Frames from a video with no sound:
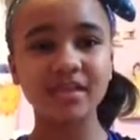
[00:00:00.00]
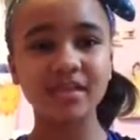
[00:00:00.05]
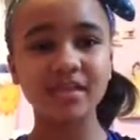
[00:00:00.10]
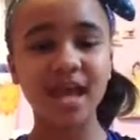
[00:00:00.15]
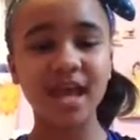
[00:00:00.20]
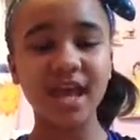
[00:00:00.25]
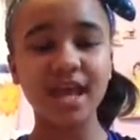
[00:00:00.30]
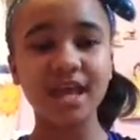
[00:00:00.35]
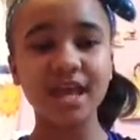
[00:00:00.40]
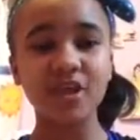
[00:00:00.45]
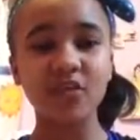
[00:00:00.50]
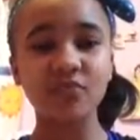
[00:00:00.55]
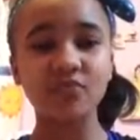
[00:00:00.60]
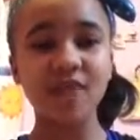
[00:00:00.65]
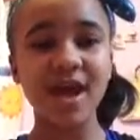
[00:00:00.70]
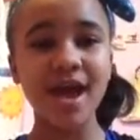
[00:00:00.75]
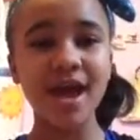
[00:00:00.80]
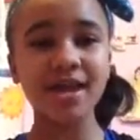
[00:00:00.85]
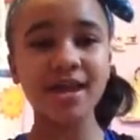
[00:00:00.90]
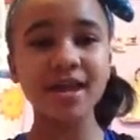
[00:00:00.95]
They
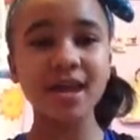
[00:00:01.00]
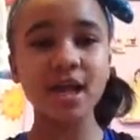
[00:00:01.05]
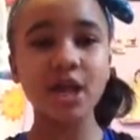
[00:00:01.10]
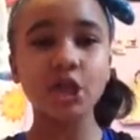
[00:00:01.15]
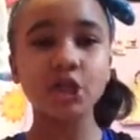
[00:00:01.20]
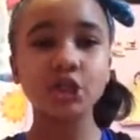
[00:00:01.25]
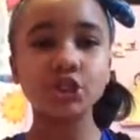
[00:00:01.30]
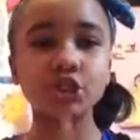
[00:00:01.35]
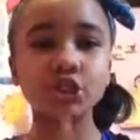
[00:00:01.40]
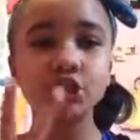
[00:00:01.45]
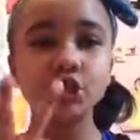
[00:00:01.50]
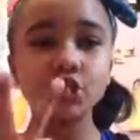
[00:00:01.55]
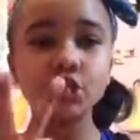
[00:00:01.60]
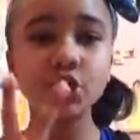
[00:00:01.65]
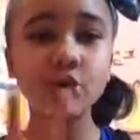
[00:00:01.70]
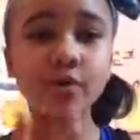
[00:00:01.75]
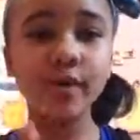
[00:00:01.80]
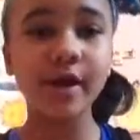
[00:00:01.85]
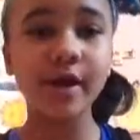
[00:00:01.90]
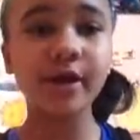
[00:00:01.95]
read
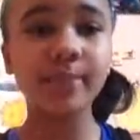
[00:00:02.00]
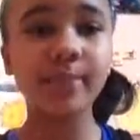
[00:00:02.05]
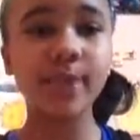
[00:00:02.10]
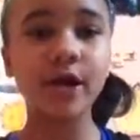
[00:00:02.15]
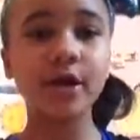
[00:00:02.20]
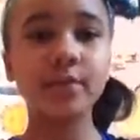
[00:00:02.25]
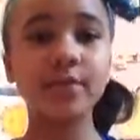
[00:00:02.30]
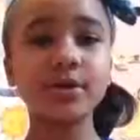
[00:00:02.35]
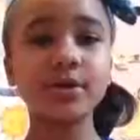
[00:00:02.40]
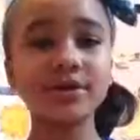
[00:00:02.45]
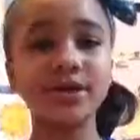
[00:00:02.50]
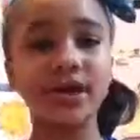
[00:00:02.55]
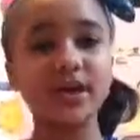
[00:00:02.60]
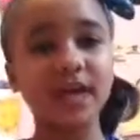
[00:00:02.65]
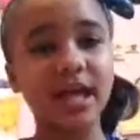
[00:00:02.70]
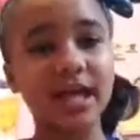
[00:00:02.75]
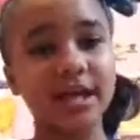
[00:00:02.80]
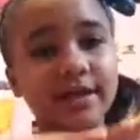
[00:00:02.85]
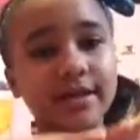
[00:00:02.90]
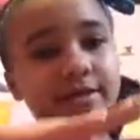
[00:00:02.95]
2 Harry Potter books that are
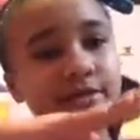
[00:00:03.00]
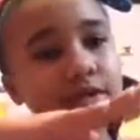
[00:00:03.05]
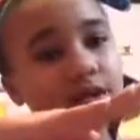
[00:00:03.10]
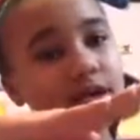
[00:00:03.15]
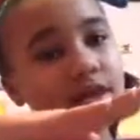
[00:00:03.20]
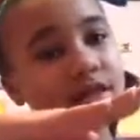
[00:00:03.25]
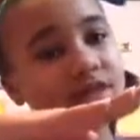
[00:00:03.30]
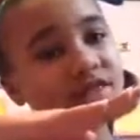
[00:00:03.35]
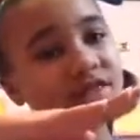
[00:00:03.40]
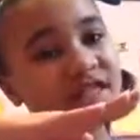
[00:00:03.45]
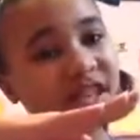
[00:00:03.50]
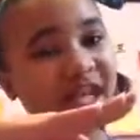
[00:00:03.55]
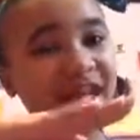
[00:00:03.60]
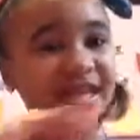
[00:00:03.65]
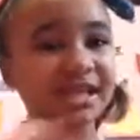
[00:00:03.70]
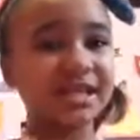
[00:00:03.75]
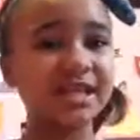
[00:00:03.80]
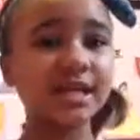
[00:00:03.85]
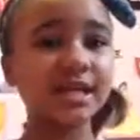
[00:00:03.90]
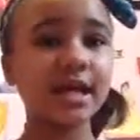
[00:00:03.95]
like
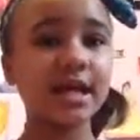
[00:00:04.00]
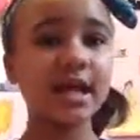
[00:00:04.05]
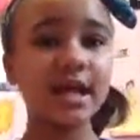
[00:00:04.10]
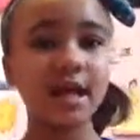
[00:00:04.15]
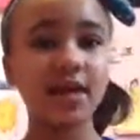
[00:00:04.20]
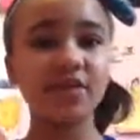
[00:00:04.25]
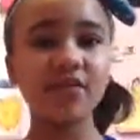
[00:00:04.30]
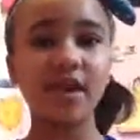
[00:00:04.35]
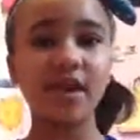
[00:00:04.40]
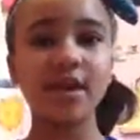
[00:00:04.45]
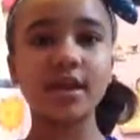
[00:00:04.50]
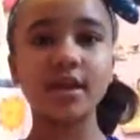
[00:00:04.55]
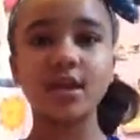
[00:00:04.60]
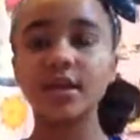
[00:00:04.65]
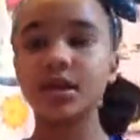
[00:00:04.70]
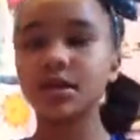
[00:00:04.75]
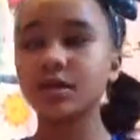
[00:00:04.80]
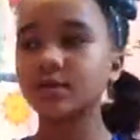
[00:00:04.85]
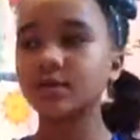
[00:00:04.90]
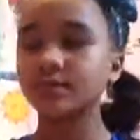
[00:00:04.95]
that thick in like
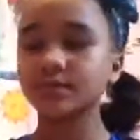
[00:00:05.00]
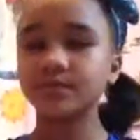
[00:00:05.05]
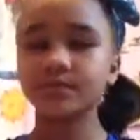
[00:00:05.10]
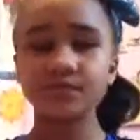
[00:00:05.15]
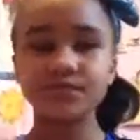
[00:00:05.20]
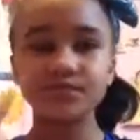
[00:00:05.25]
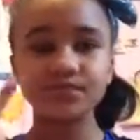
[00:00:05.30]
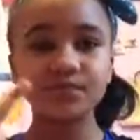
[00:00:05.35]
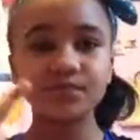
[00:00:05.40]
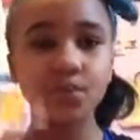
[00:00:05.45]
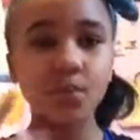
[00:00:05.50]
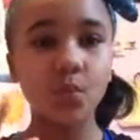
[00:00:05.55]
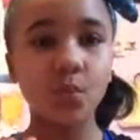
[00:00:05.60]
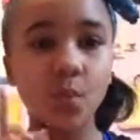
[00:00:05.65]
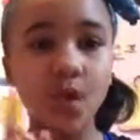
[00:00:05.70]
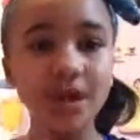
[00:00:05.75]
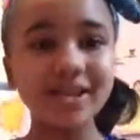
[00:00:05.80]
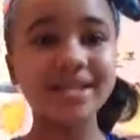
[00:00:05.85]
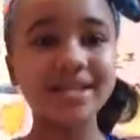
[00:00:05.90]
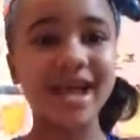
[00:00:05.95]

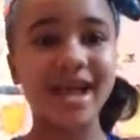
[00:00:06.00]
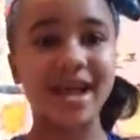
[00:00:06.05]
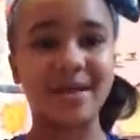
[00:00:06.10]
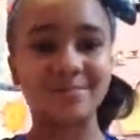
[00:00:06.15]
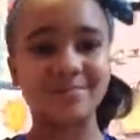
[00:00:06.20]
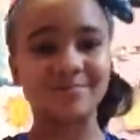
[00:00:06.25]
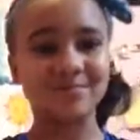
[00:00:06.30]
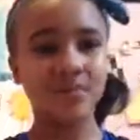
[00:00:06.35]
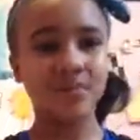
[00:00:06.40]
one day.